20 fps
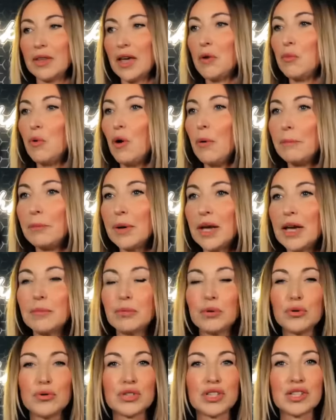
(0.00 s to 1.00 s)
They want
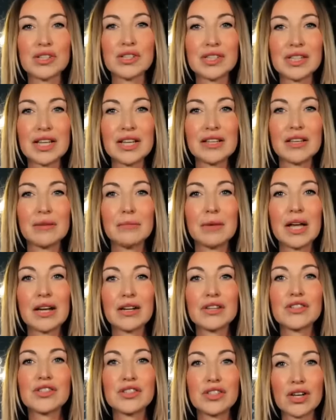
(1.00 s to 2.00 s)
people to see them
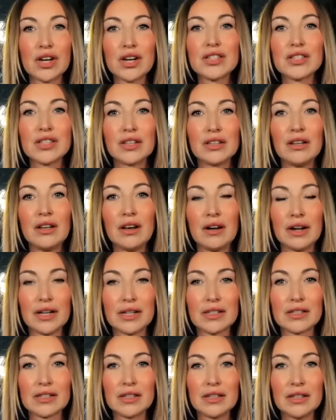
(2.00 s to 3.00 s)
in a certain
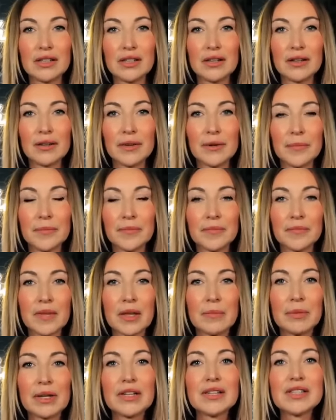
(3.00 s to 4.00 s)
light
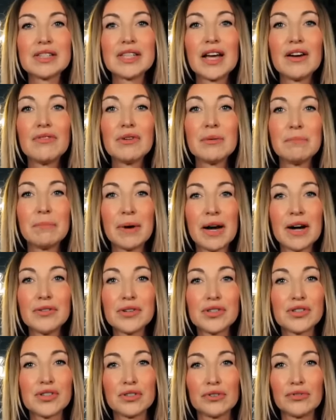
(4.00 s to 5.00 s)
because they're
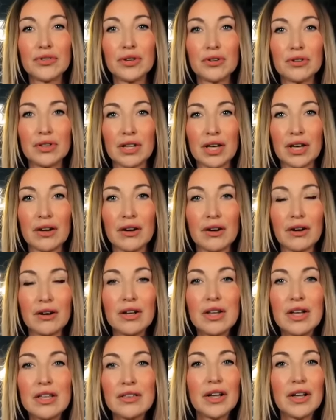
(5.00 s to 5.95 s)
embarrassed of who they are.